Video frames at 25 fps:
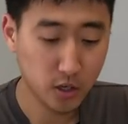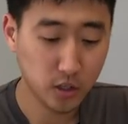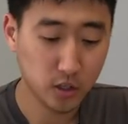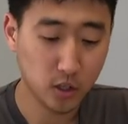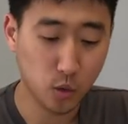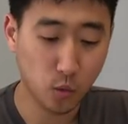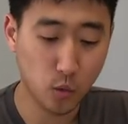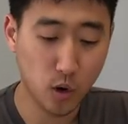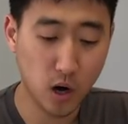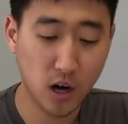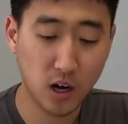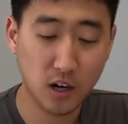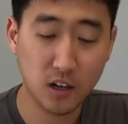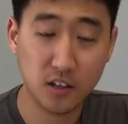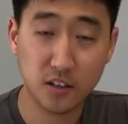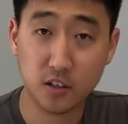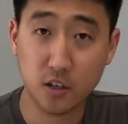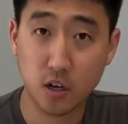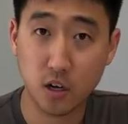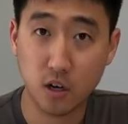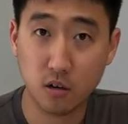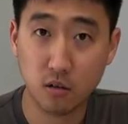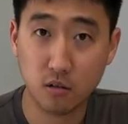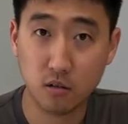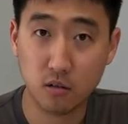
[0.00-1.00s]
The Wireless
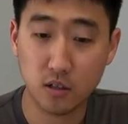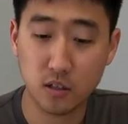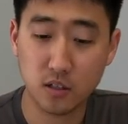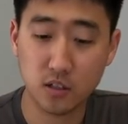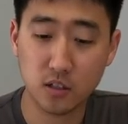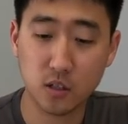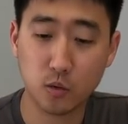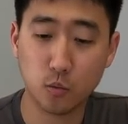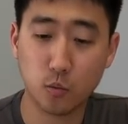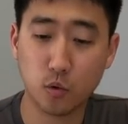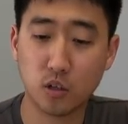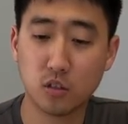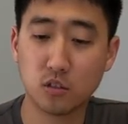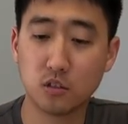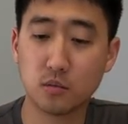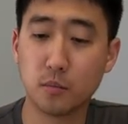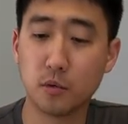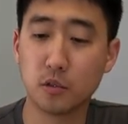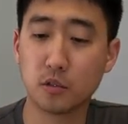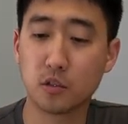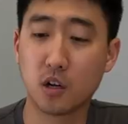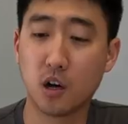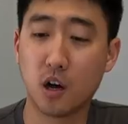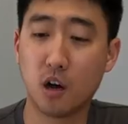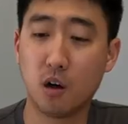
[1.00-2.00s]
Go is the world's
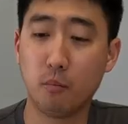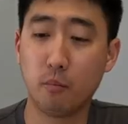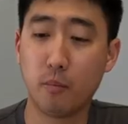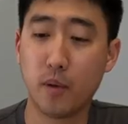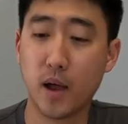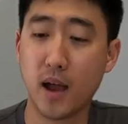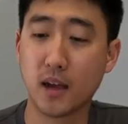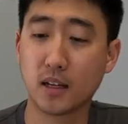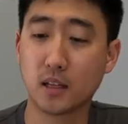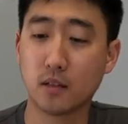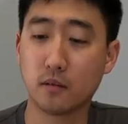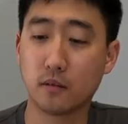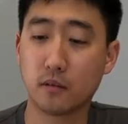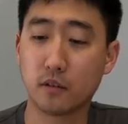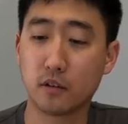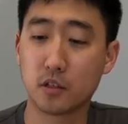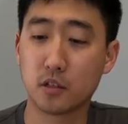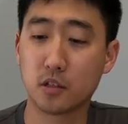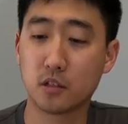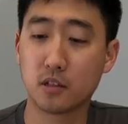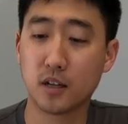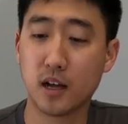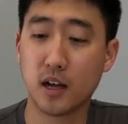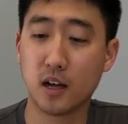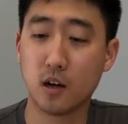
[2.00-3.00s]
most compact and
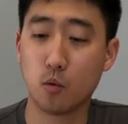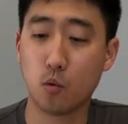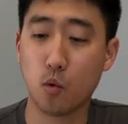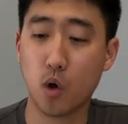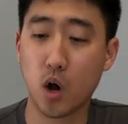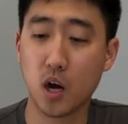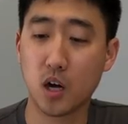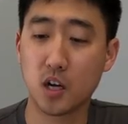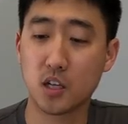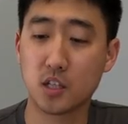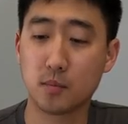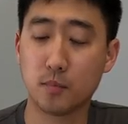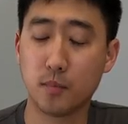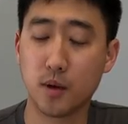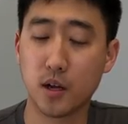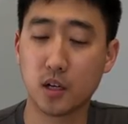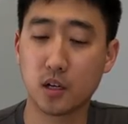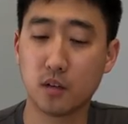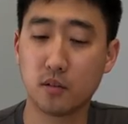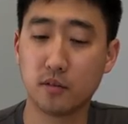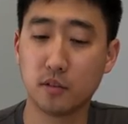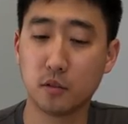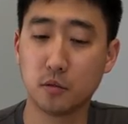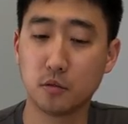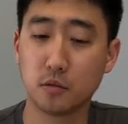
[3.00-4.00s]
versatile wireless
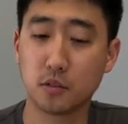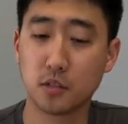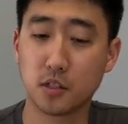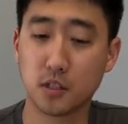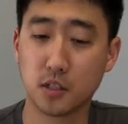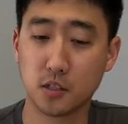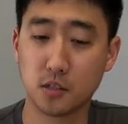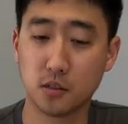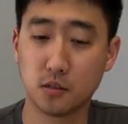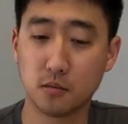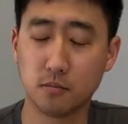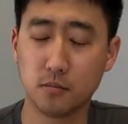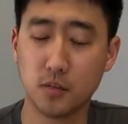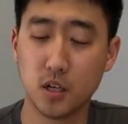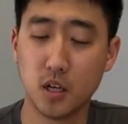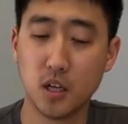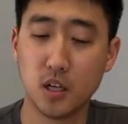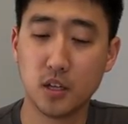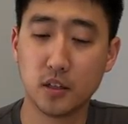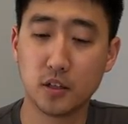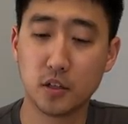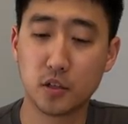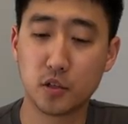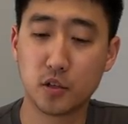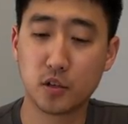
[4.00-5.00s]
microphone system.
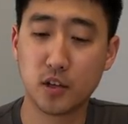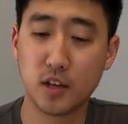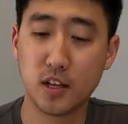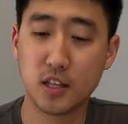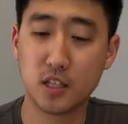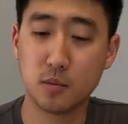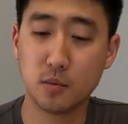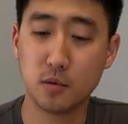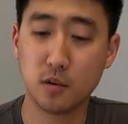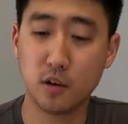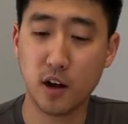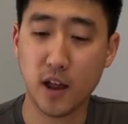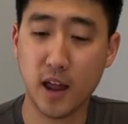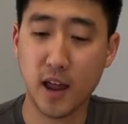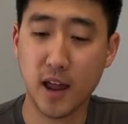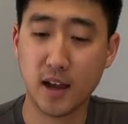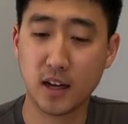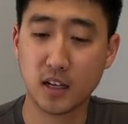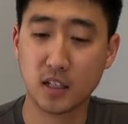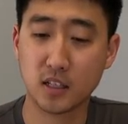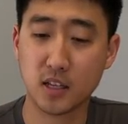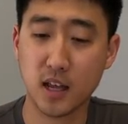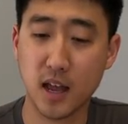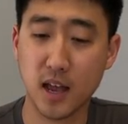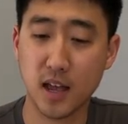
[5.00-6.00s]
The transmitter
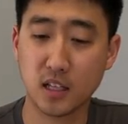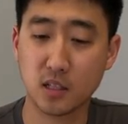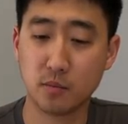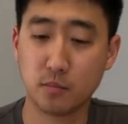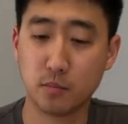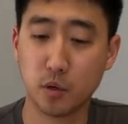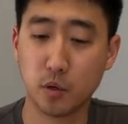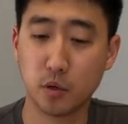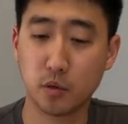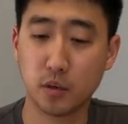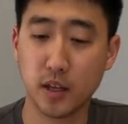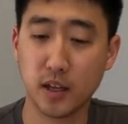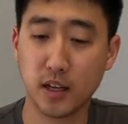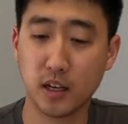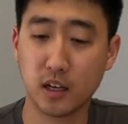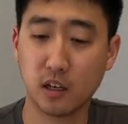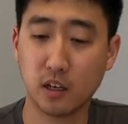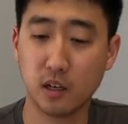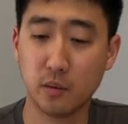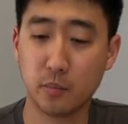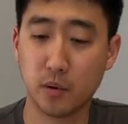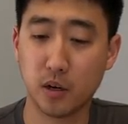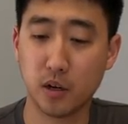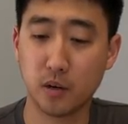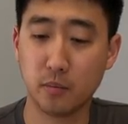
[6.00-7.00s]
acts as both a
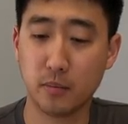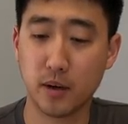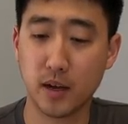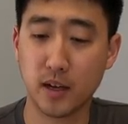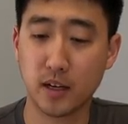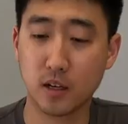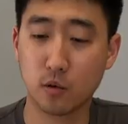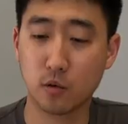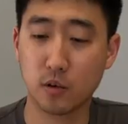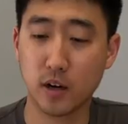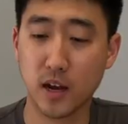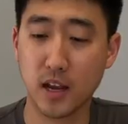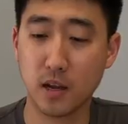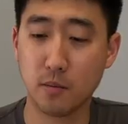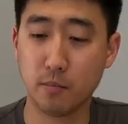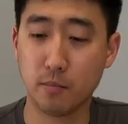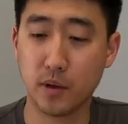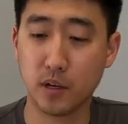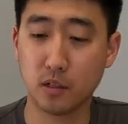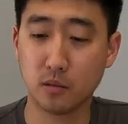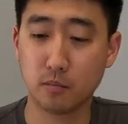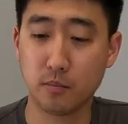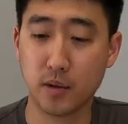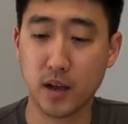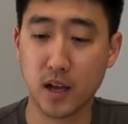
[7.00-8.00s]
clip-on mic or a
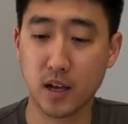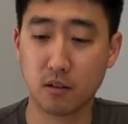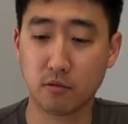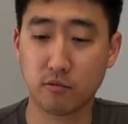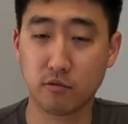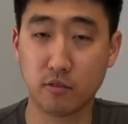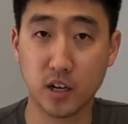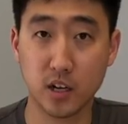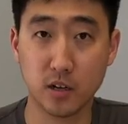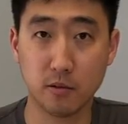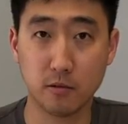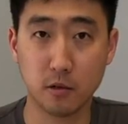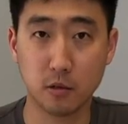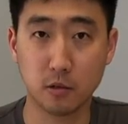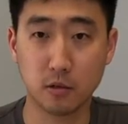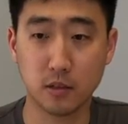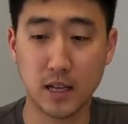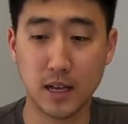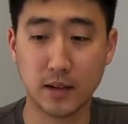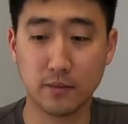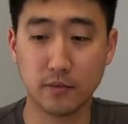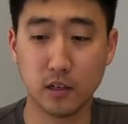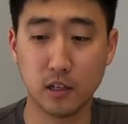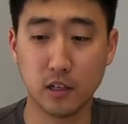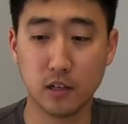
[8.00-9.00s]
belt pack for a Rode
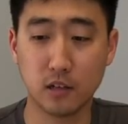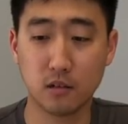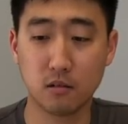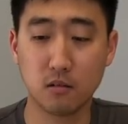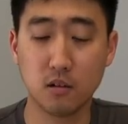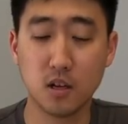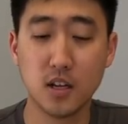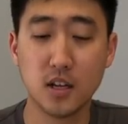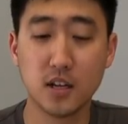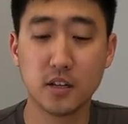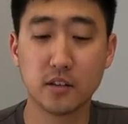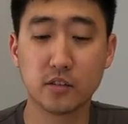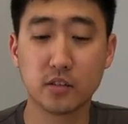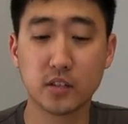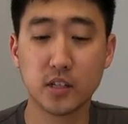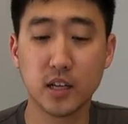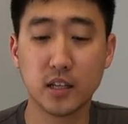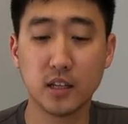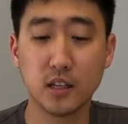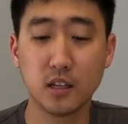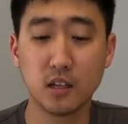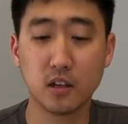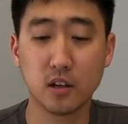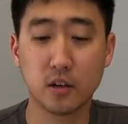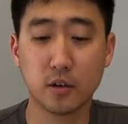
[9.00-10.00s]
lavalier,
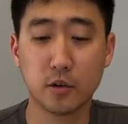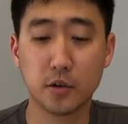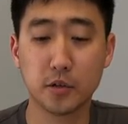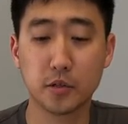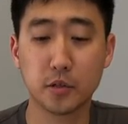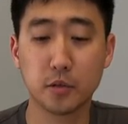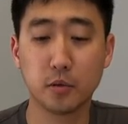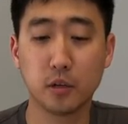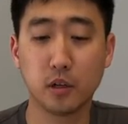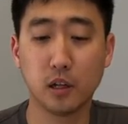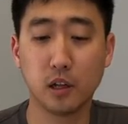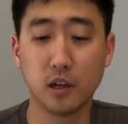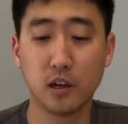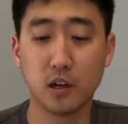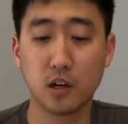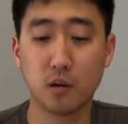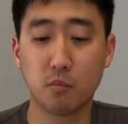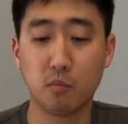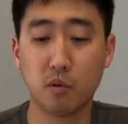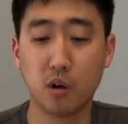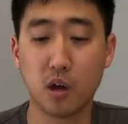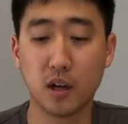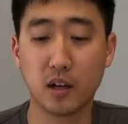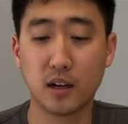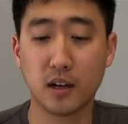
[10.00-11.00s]
sending crystal-clear
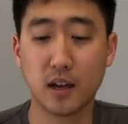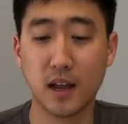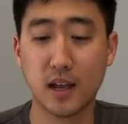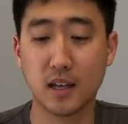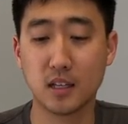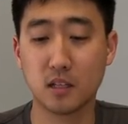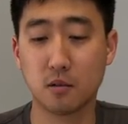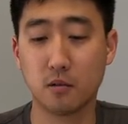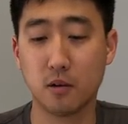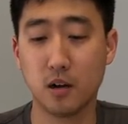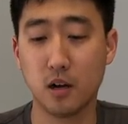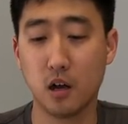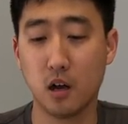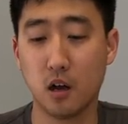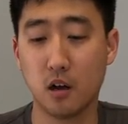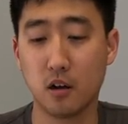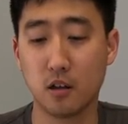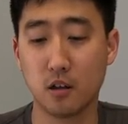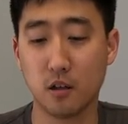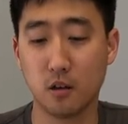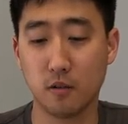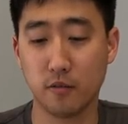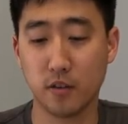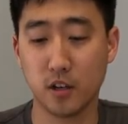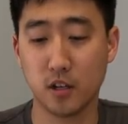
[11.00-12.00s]
broadcast-grade
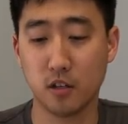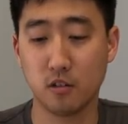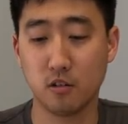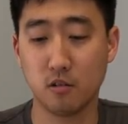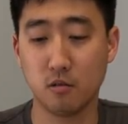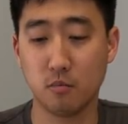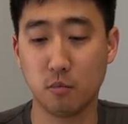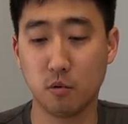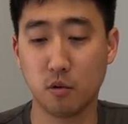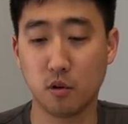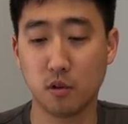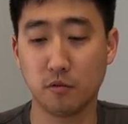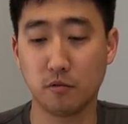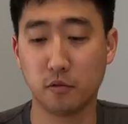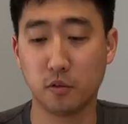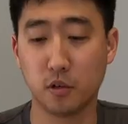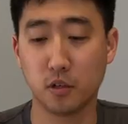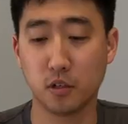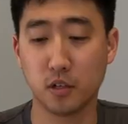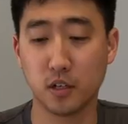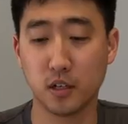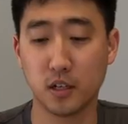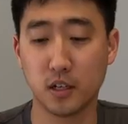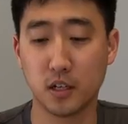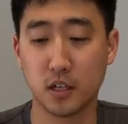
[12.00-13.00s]
audio via two point four
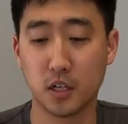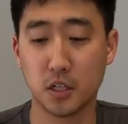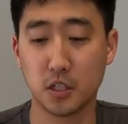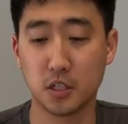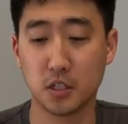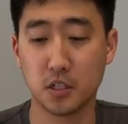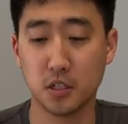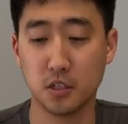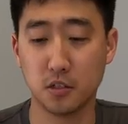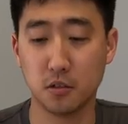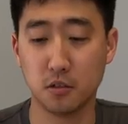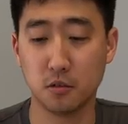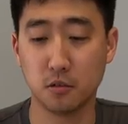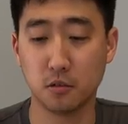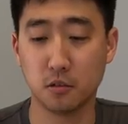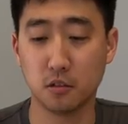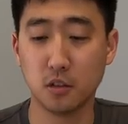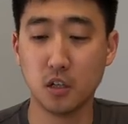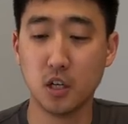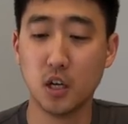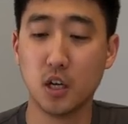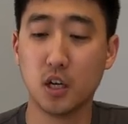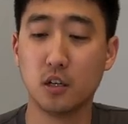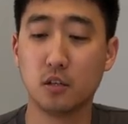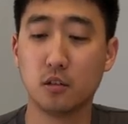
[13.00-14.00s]
gigahertz digital
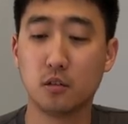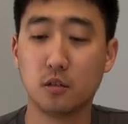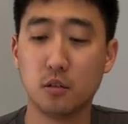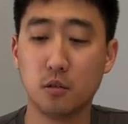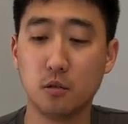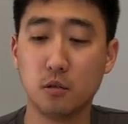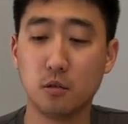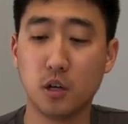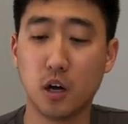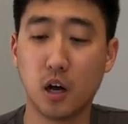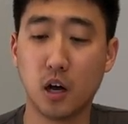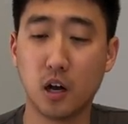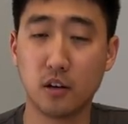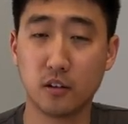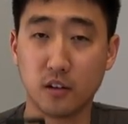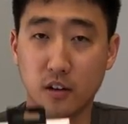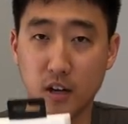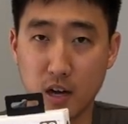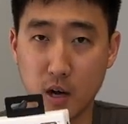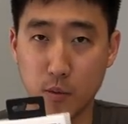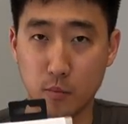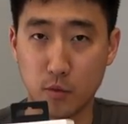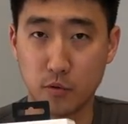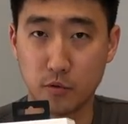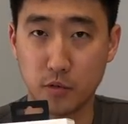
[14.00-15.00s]
to the
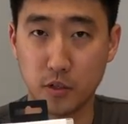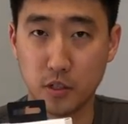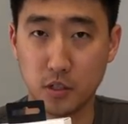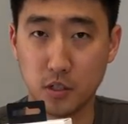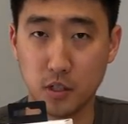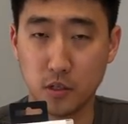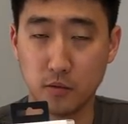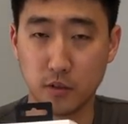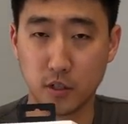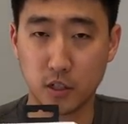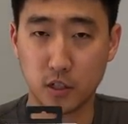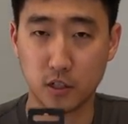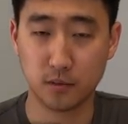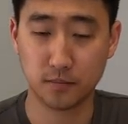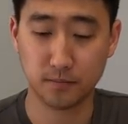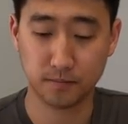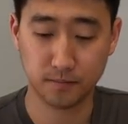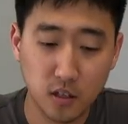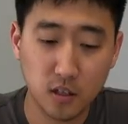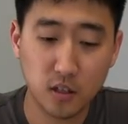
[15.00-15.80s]
on-camera receiver.